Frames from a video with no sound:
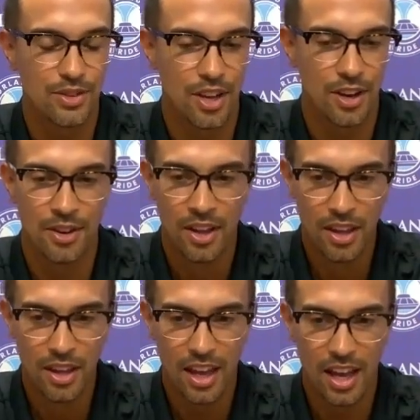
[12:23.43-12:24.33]
So
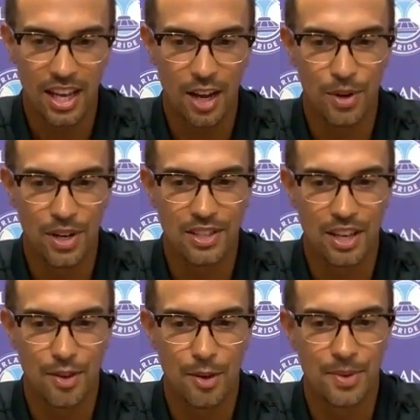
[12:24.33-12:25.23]
again, I wanted to
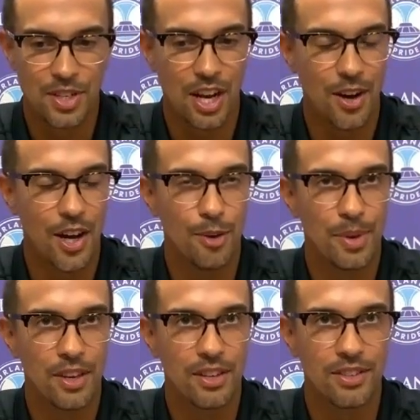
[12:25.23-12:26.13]
give them a shout out
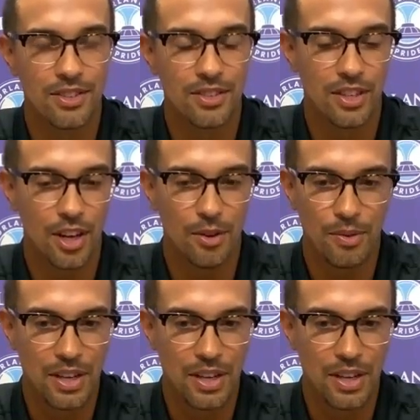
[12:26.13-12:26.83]
because, you know,